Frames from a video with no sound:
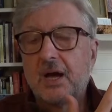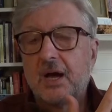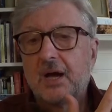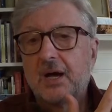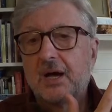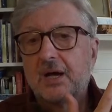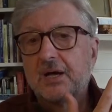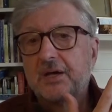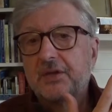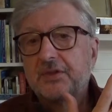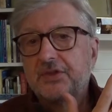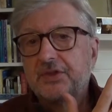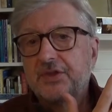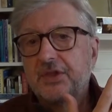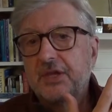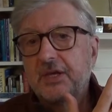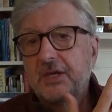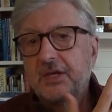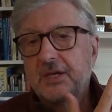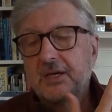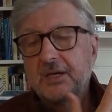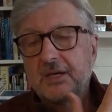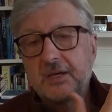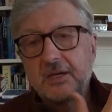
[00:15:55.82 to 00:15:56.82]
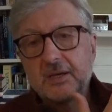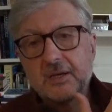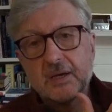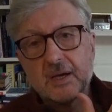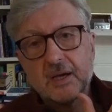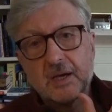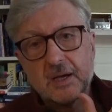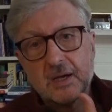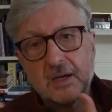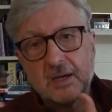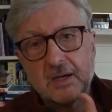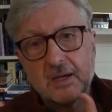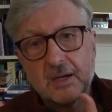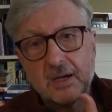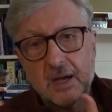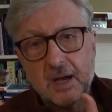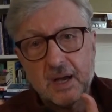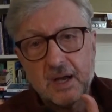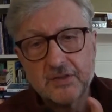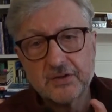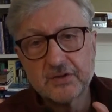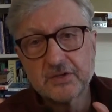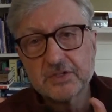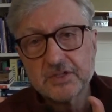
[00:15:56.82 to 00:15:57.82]
the
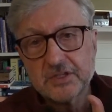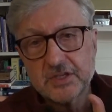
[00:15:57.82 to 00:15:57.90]
other